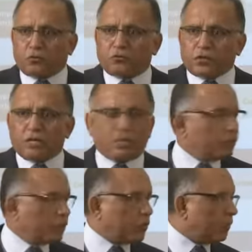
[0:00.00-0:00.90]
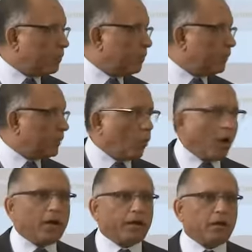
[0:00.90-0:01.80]
of 10 years ago.
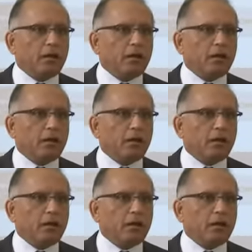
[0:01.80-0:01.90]
Why?